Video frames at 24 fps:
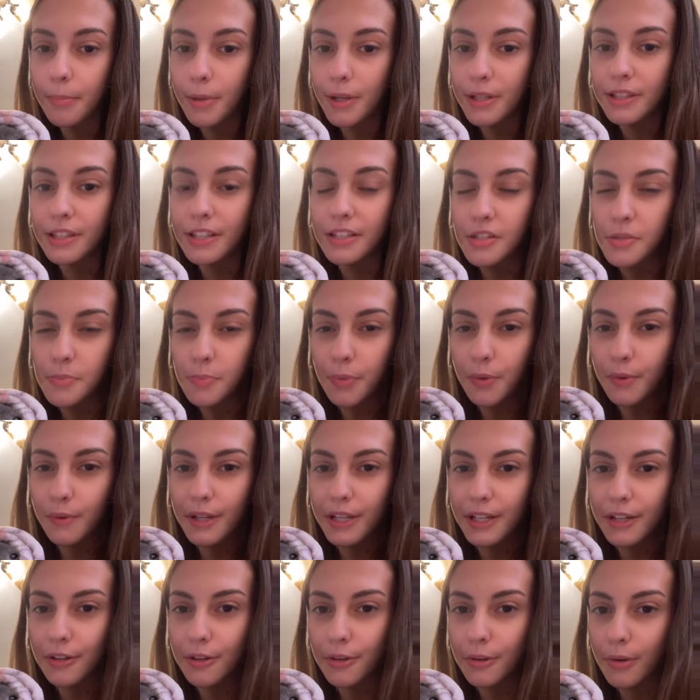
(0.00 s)
But this
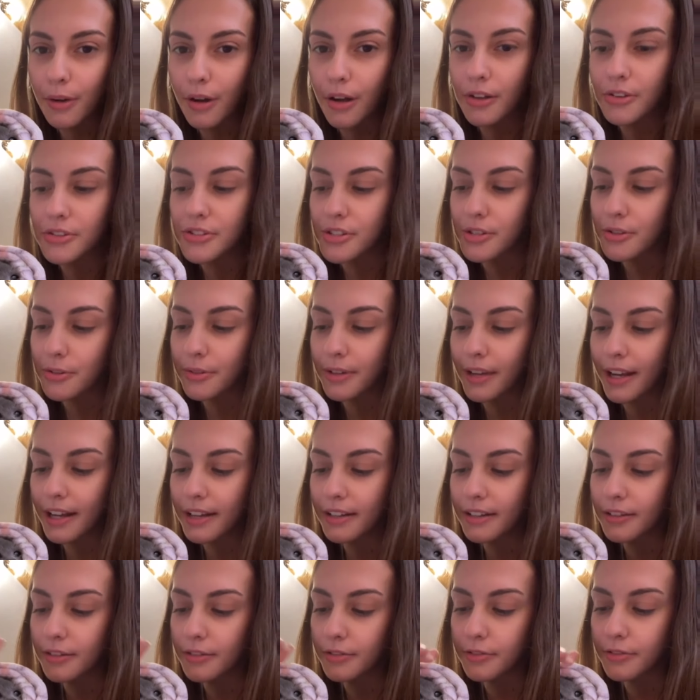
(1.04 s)
burrito also
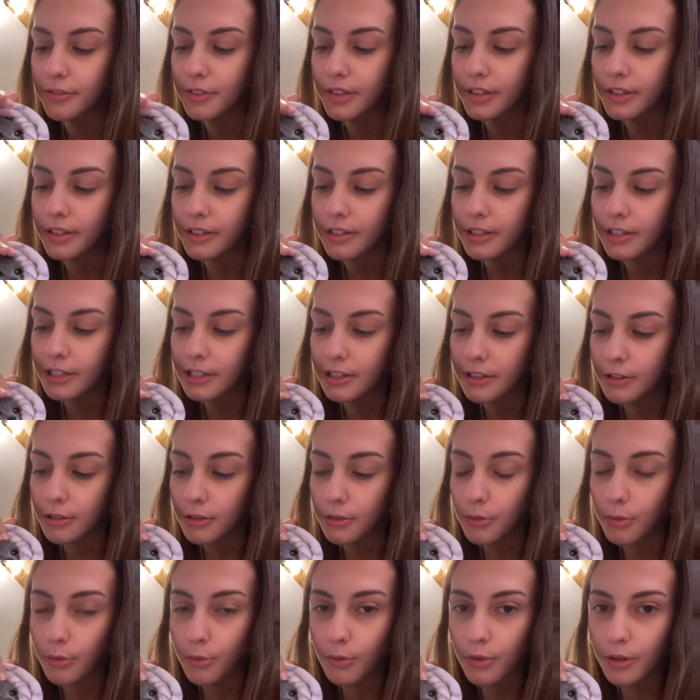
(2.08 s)
kind of
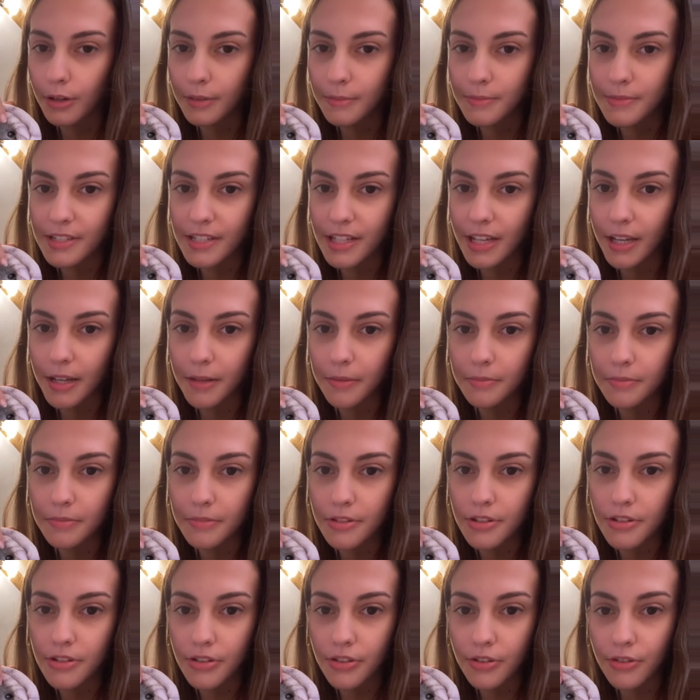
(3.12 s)
warms up
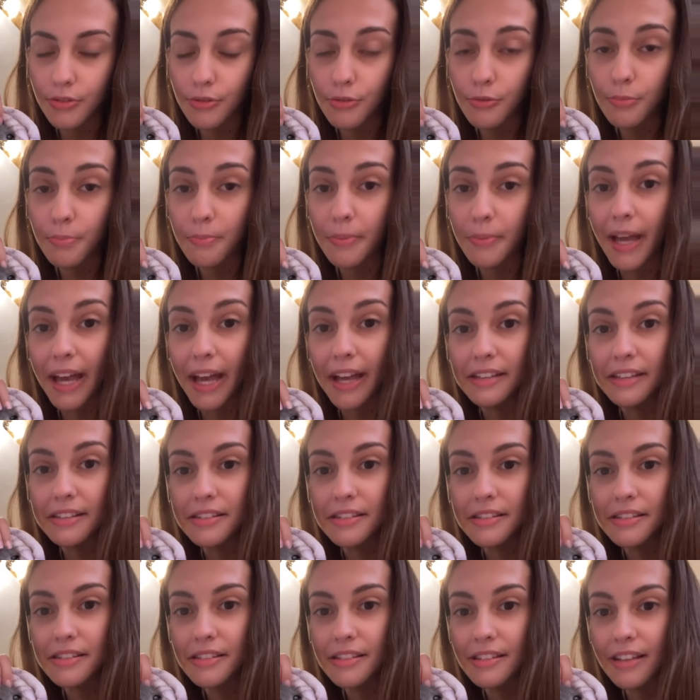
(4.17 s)
to
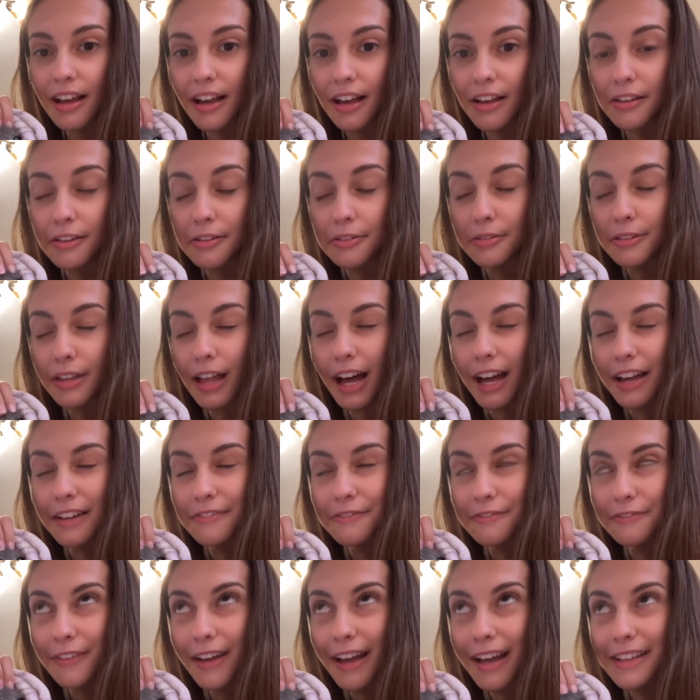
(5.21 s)
pets a lot
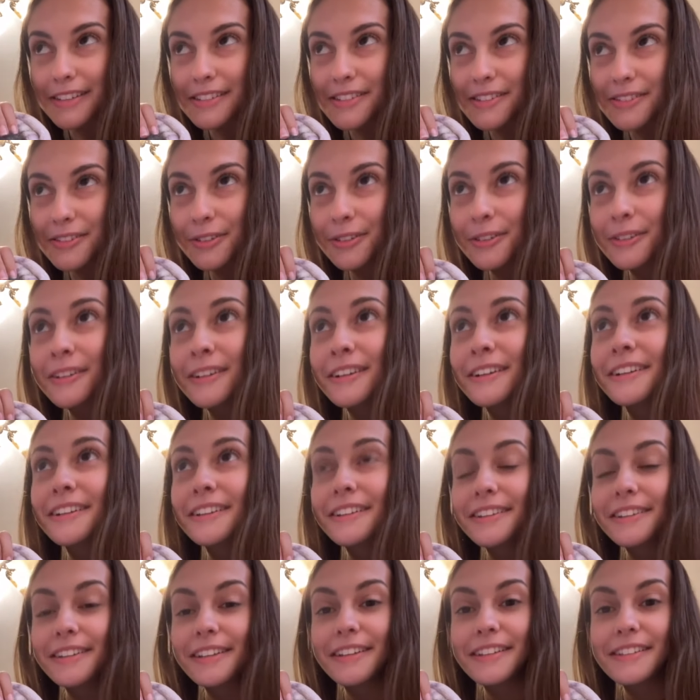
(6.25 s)
faster
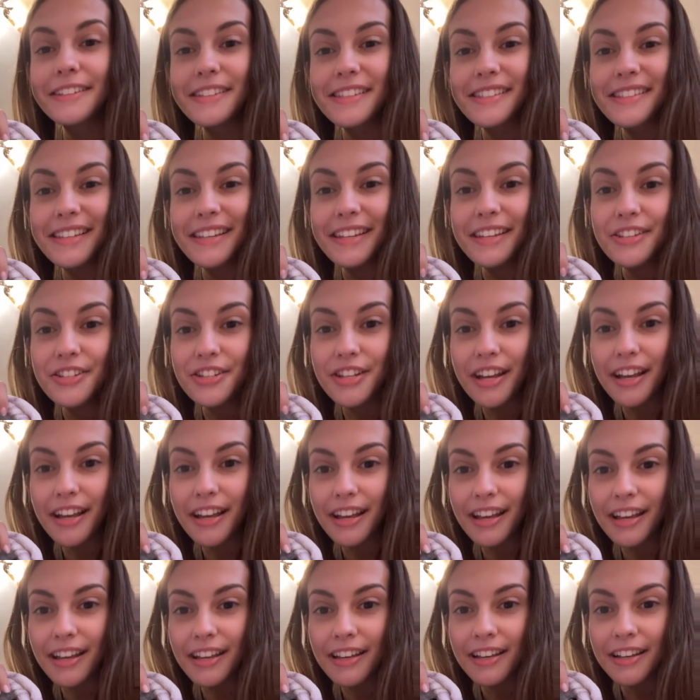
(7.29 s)
than
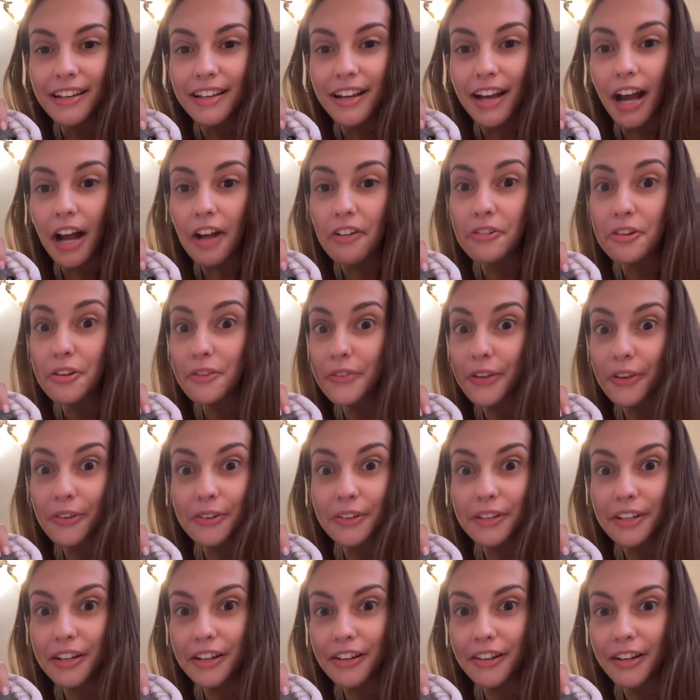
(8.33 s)
CJ. I don't know if y'all
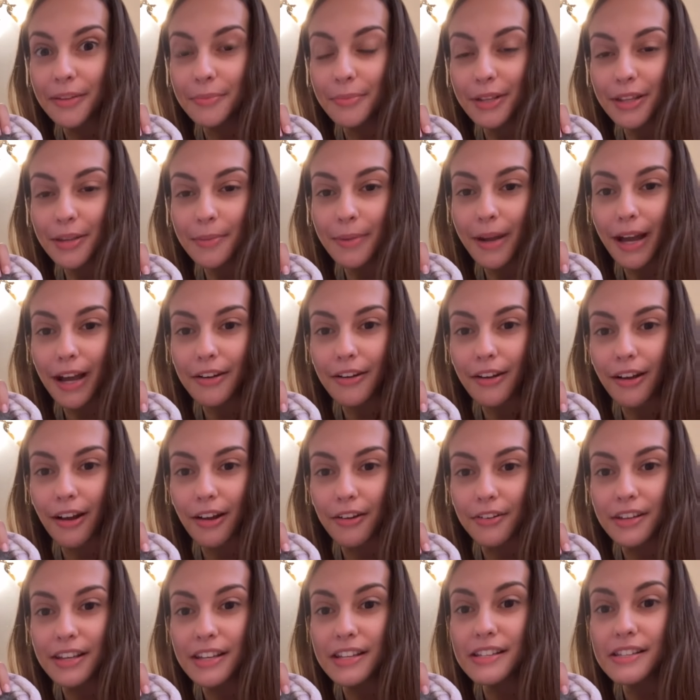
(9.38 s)
can hear him in the
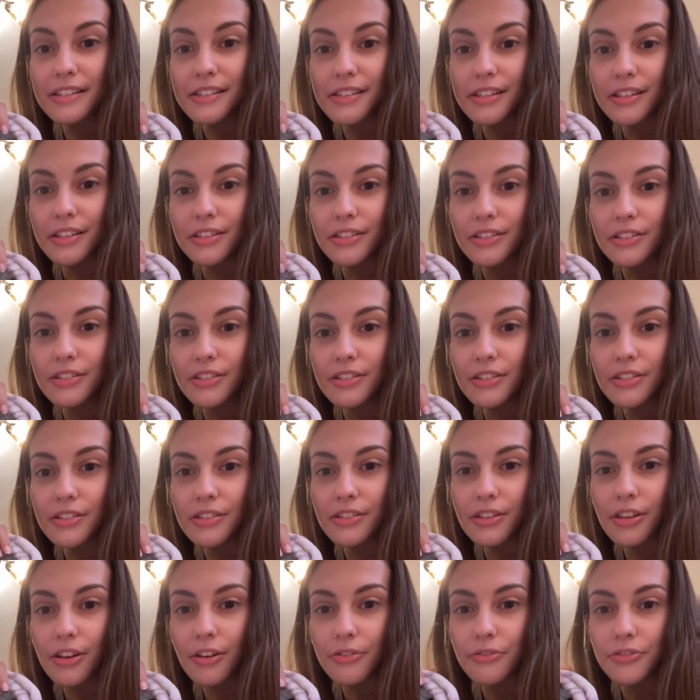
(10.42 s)
background. He's
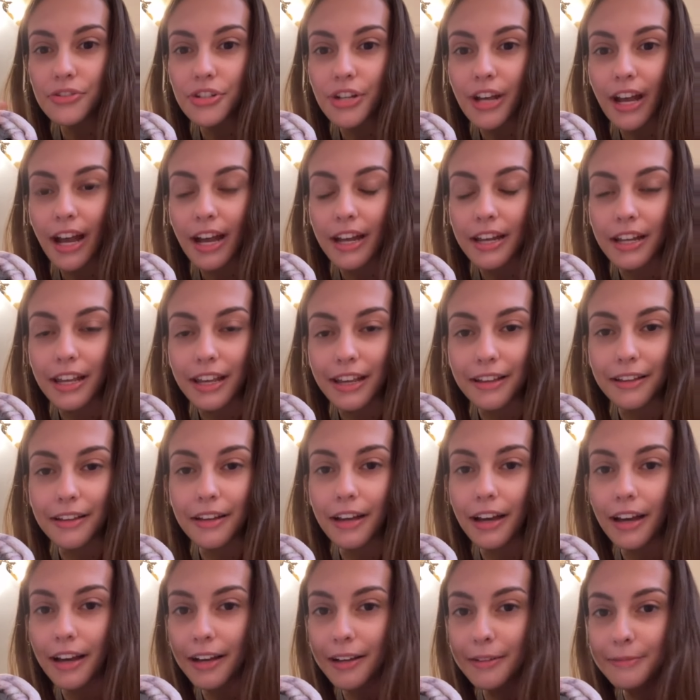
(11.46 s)
so chatty,
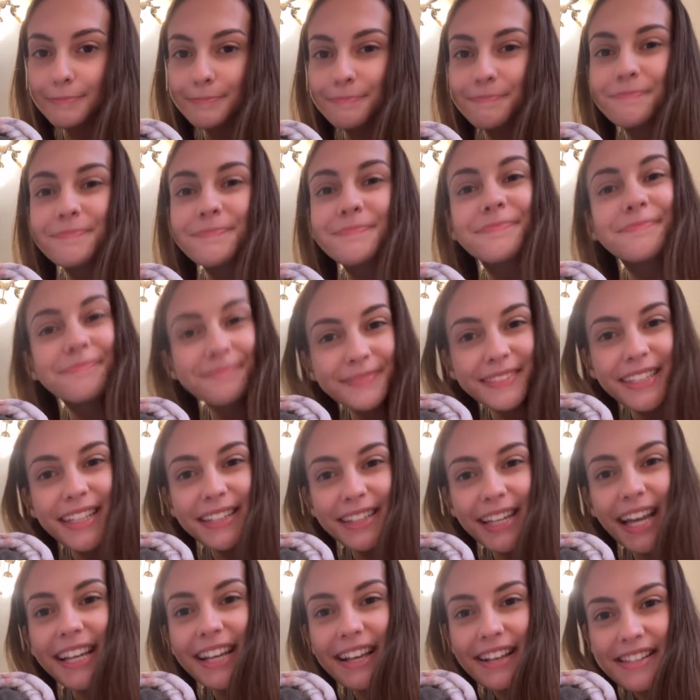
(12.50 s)

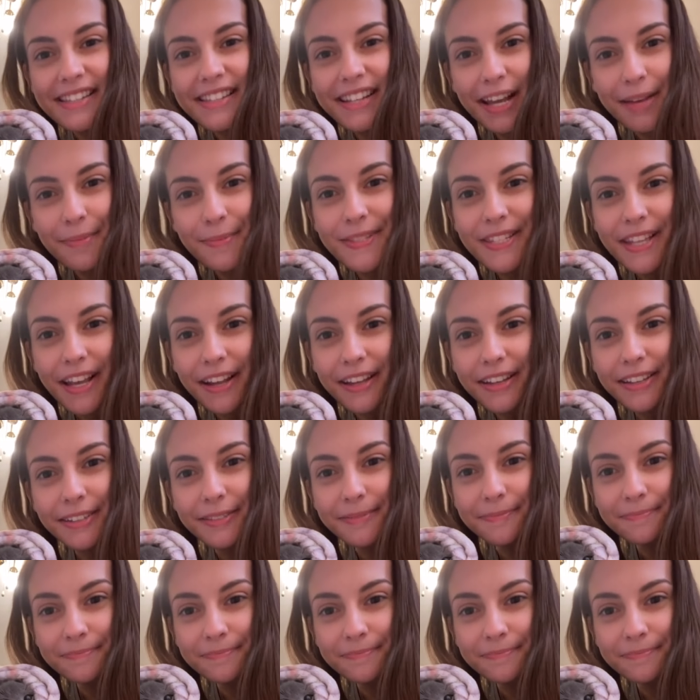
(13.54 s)
like his namesake.